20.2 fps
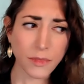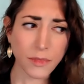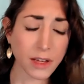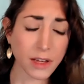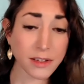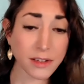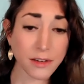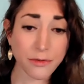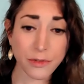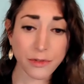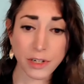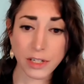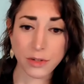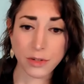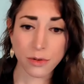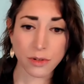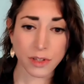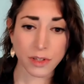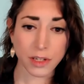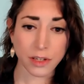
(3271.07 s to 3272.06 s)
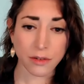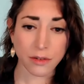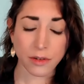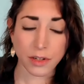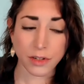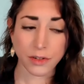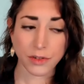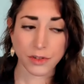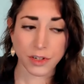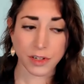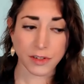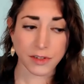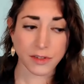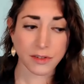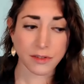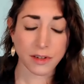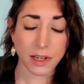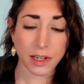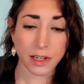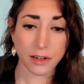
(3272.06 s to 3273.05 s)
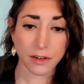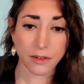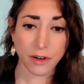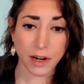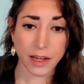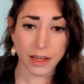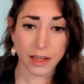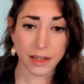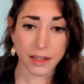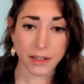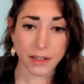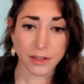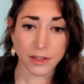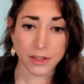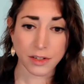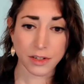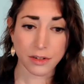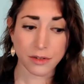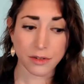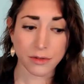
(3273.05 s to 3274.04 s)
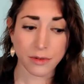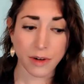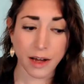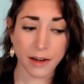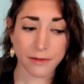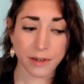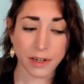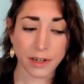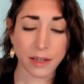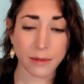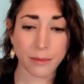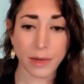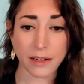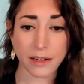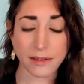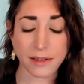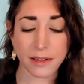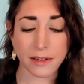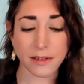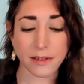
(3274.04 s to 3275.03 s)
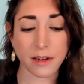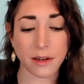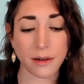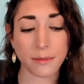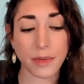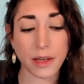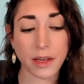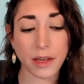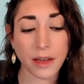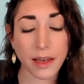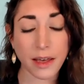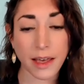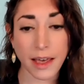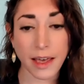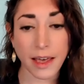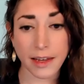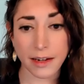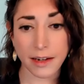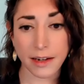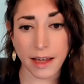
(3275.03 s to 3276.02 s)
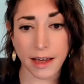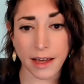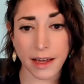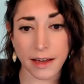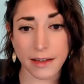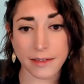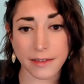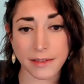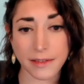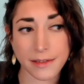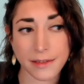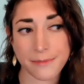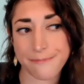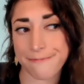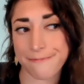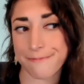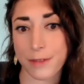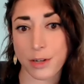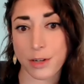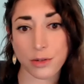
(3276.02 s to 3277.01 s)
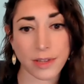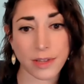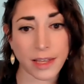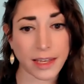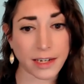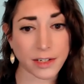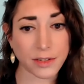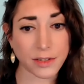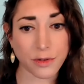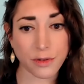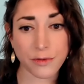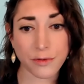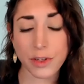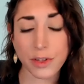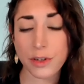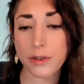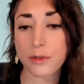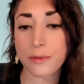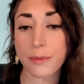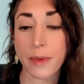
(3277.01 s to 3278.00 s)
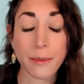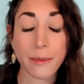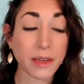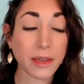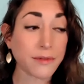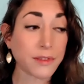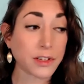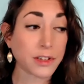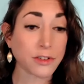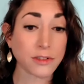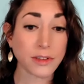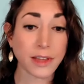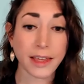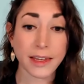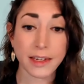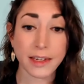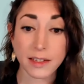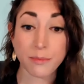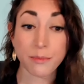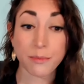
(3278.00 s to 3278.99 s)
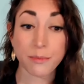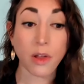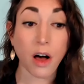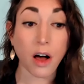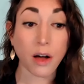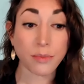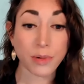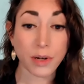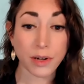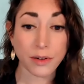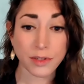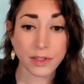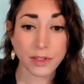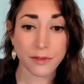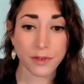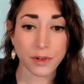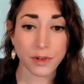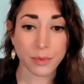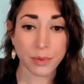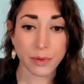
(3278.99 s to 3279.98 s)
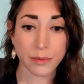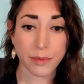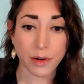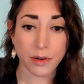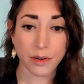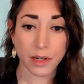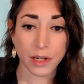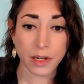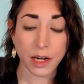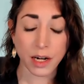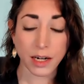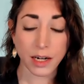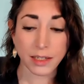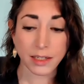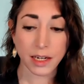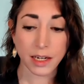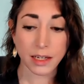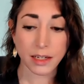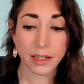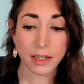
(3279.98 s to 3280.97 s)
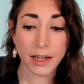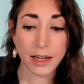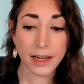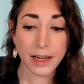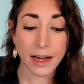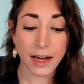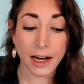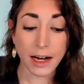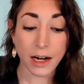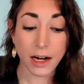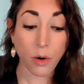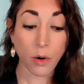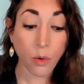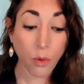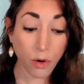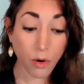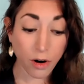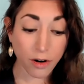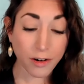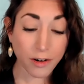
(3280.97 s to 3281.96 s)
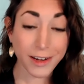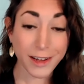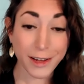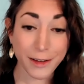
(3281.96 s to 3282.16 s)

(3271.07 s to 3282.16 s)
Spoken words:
It's a free tool that you can just integrate into every email system, and it has your latest review, maybe even your latest blog post if you're promoting content. Or